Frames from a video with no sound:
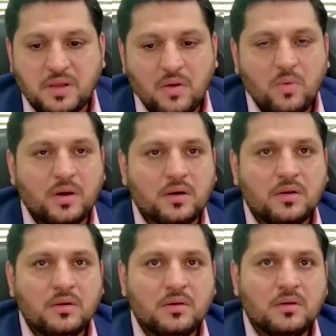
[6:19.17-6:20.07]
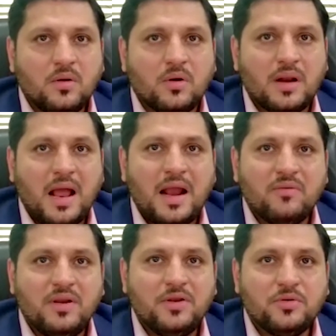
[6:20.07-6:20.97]
cover or add
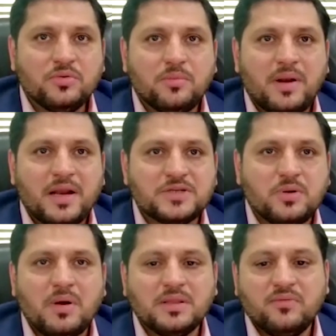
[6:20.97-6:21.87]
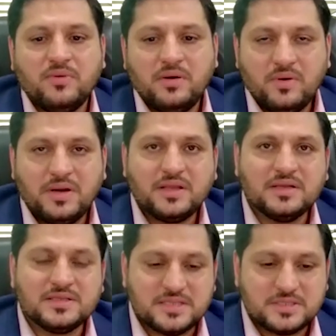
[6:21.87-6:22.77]
value to the brands from other
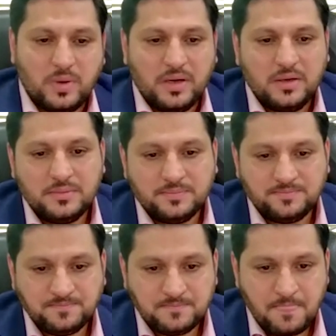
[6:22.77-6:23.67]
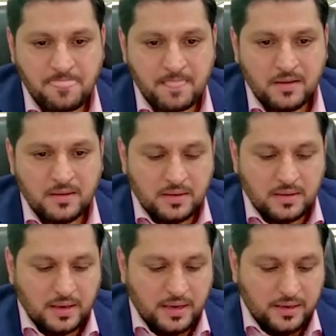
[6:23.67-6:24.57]
verticals as well.
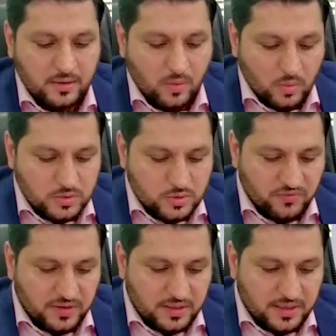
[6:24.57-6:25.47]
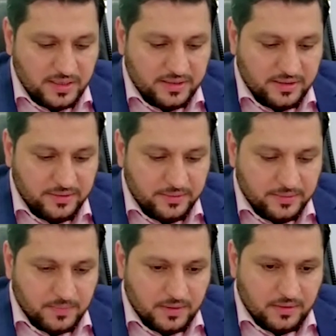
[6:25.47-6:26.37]
And also we created,
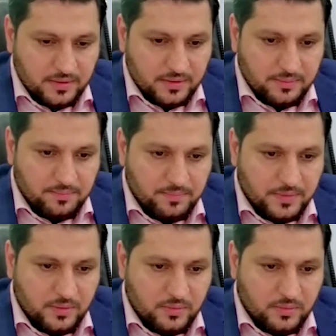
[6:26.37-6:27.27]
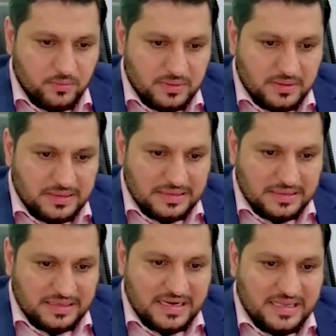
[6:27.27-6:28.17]
you know,
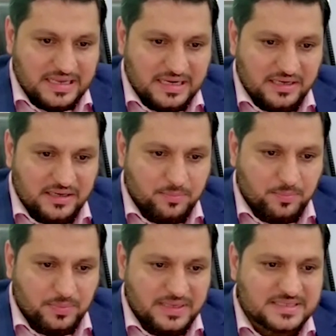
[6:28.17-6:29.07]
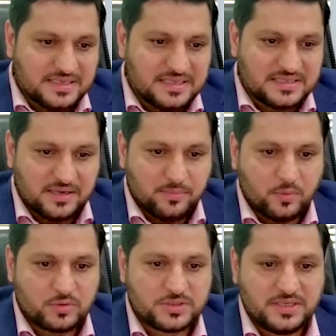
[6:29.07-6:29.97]
dedicated pre-sales and
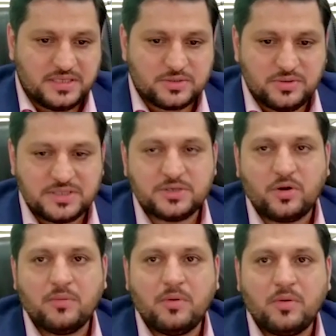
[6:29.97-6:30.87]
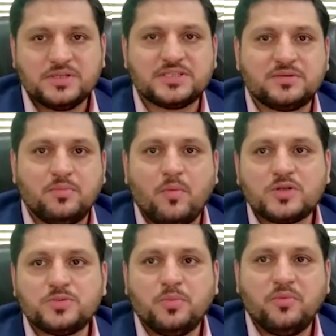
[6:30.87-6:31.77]
post-sales. So it's not about just
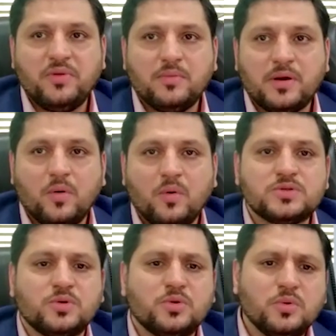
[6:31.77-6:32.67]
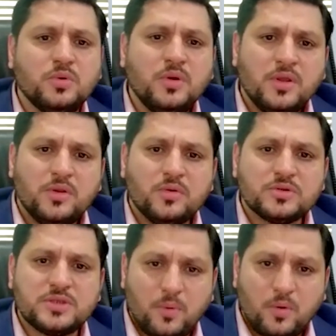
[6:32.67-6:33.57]
box moving, but also to, you know,
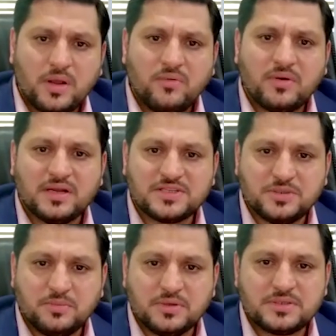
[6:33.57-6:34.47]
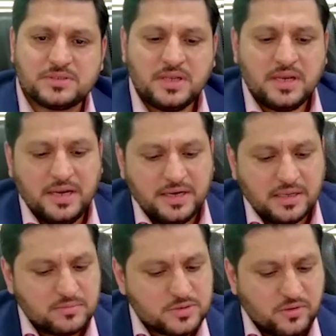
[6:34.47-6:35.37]
support our customers in
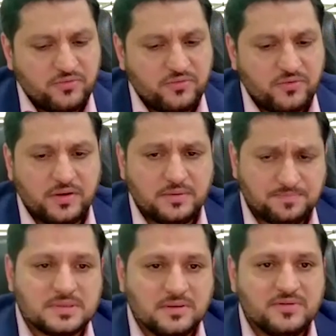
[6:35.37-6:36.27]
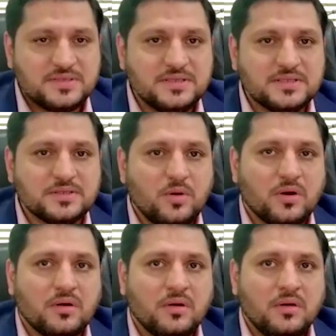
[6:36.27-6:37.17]
terms of services
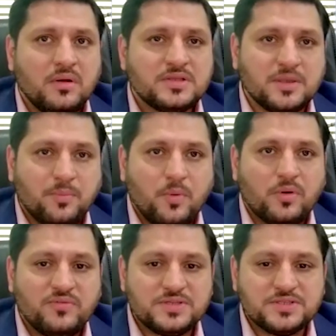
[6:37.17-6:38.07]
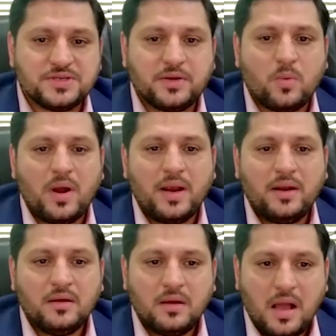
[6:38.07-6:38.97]
or support which is
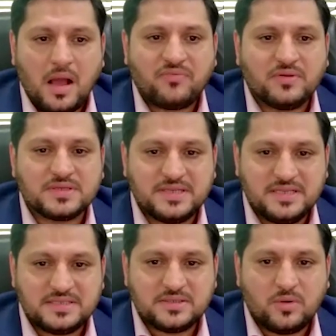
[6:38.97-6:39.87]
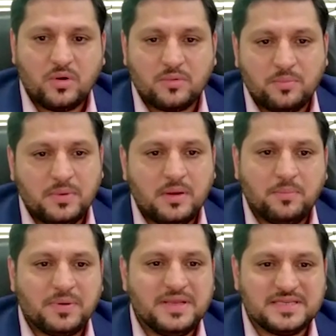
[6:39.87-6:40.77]
required after sales or
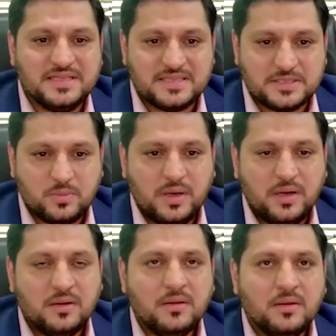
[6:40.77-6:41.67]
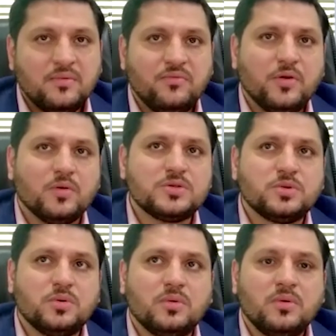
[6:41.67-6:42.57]
pre-sales as well. We
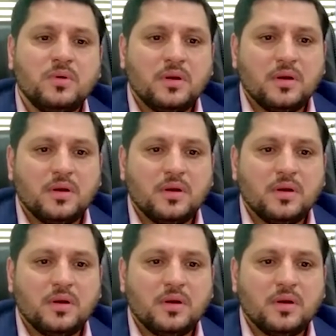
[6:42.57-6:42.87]
also